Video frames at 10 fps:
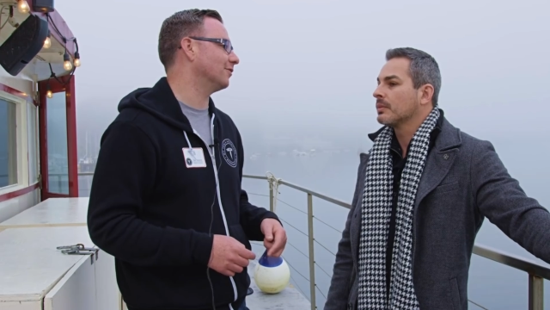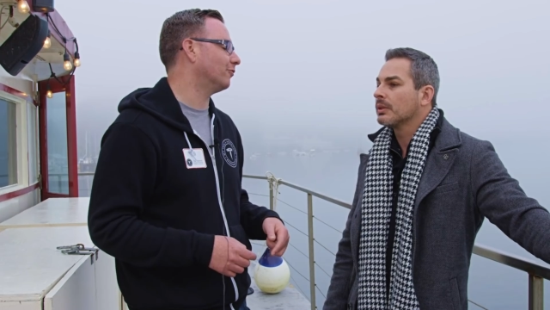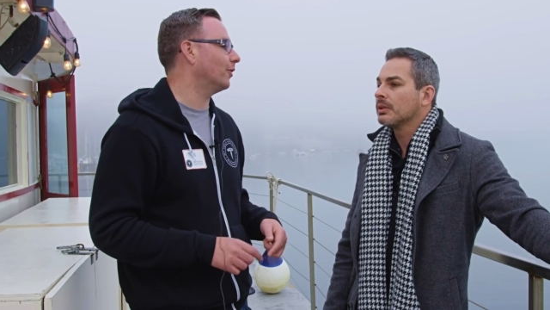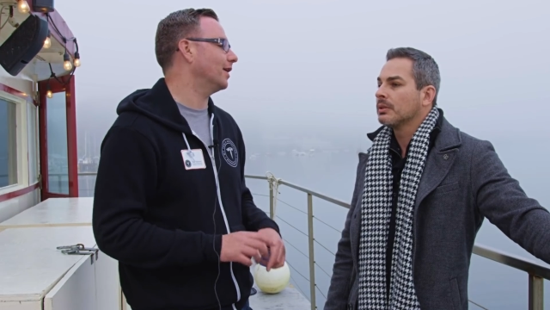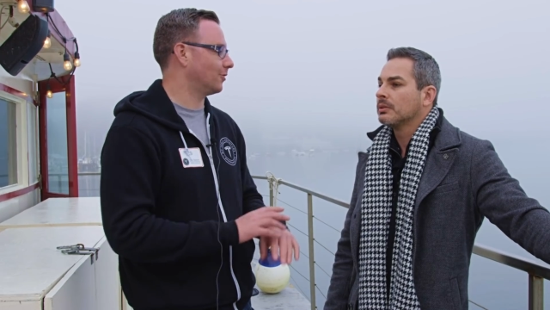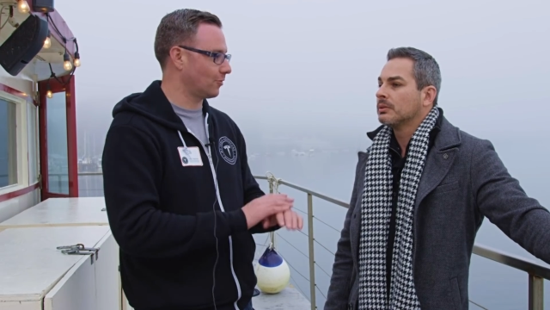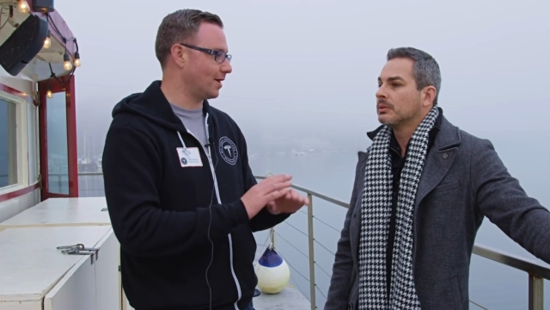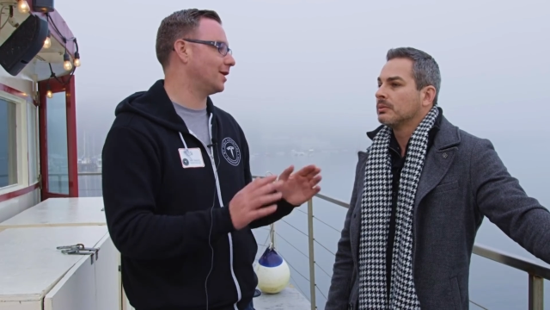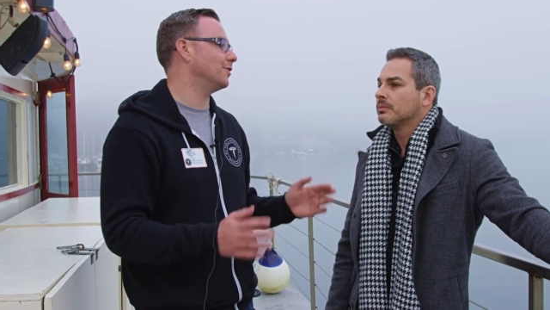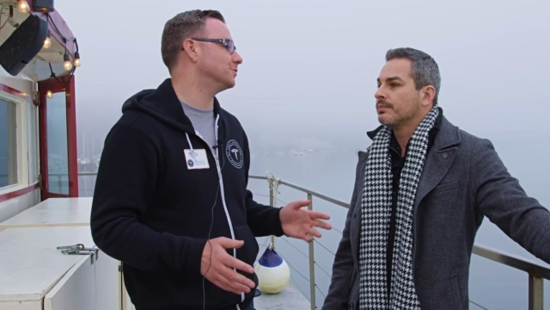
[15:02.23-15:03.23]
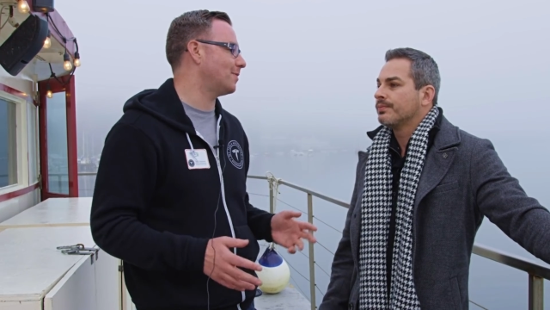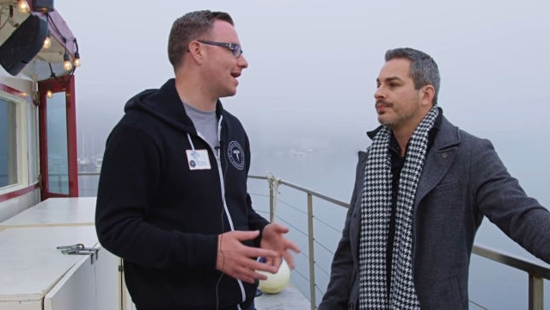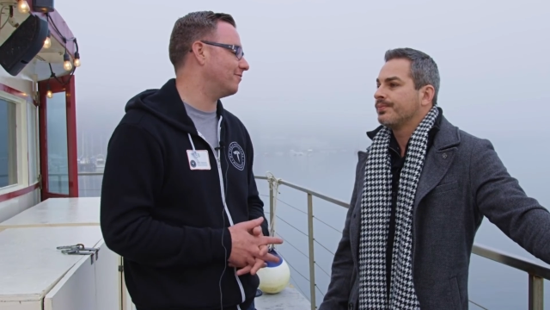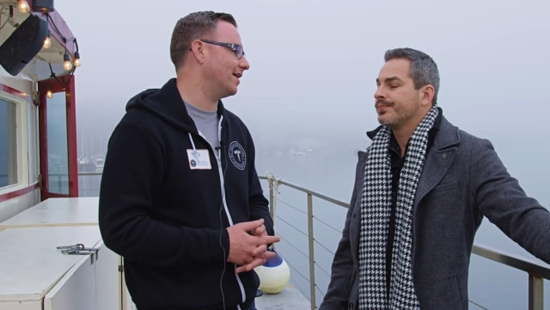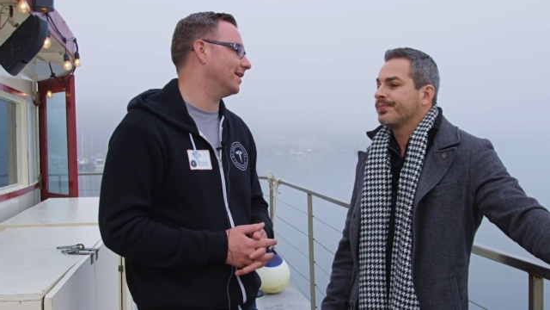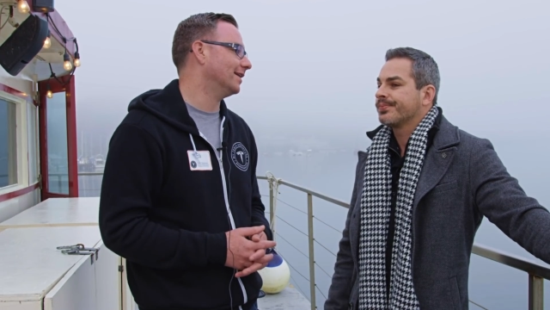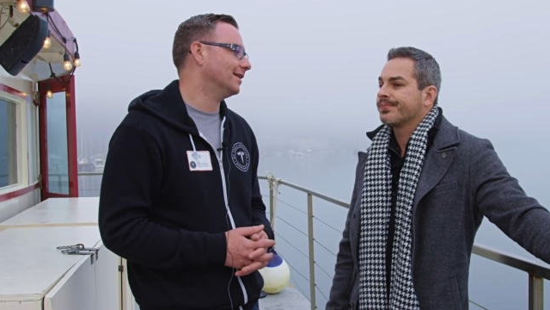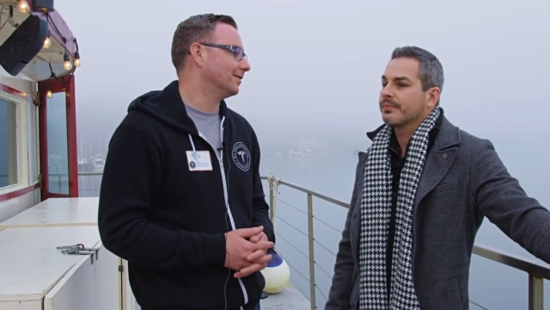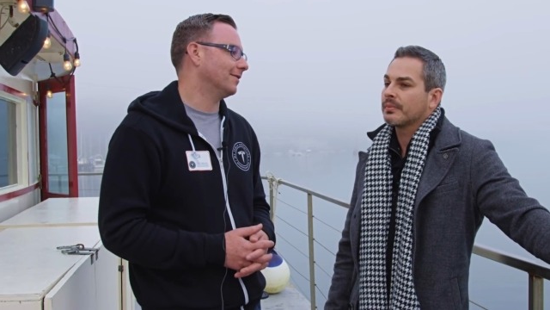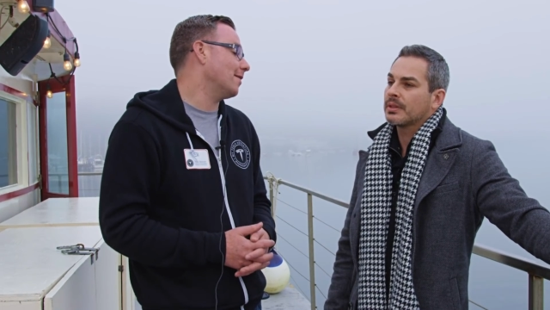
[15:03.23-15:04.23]
Speaker 1: for it and create a huge bad event.
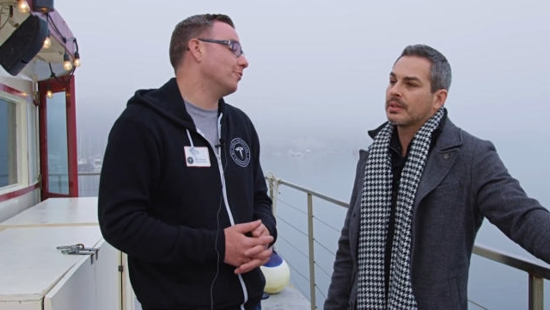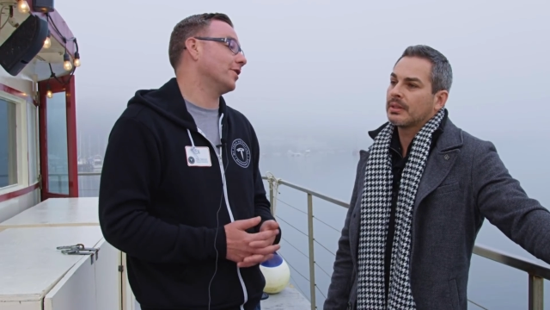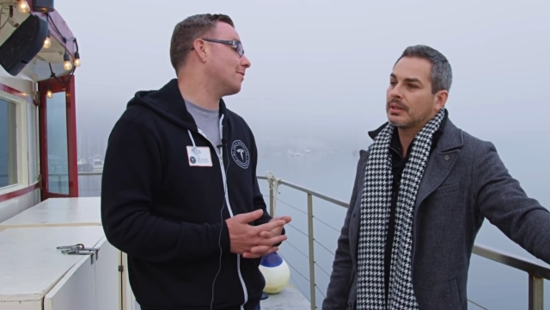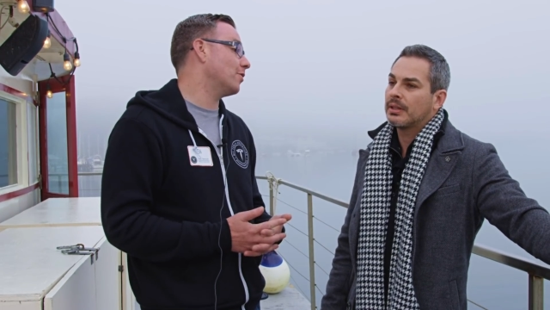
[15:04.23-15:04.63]
I'm, look, I'm